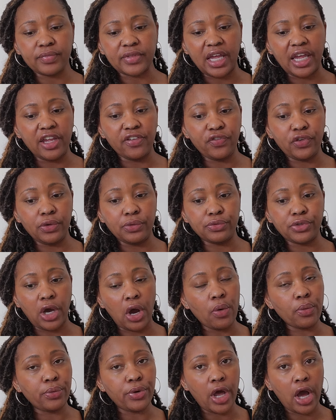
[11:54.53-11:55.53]
If you
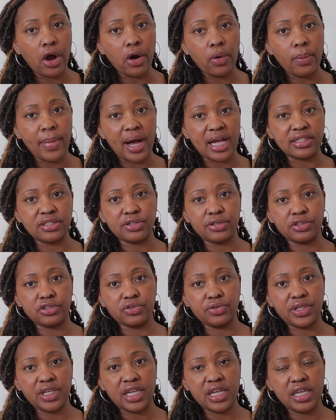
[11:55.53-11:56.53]
don't know, my
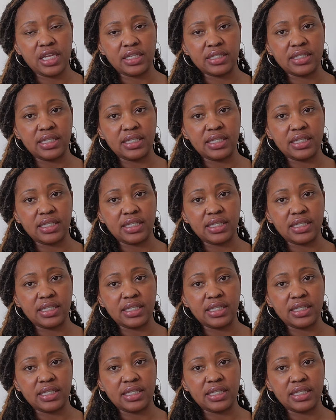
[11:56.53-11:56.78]
surgery is